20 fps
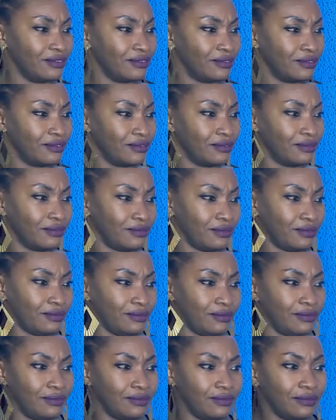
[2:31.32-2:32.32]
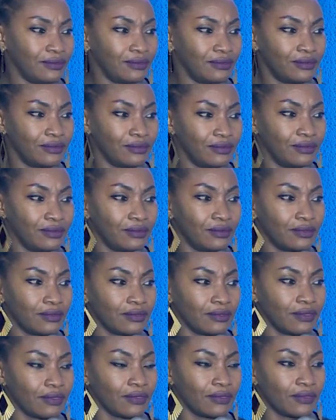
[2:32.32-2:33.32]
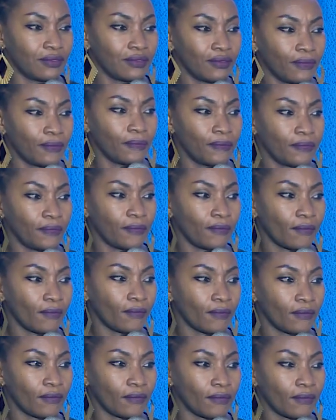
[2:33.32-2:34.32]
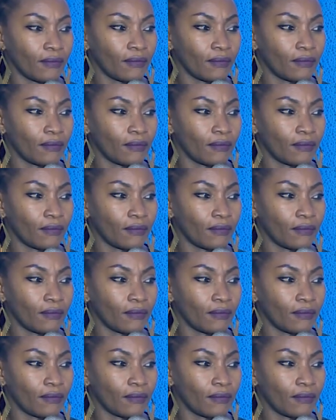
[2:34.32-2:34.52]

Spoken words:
(no one is talking)